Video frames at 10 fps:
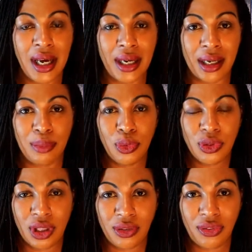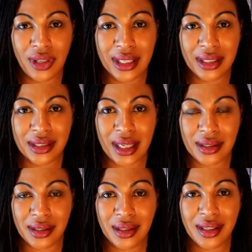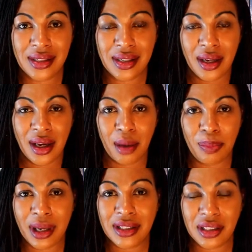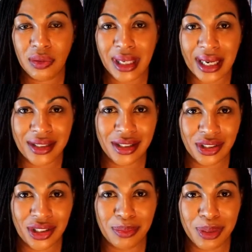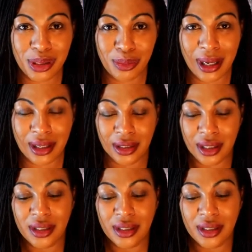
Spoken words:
And I'm also feeling a sense that this applies to relationships as well.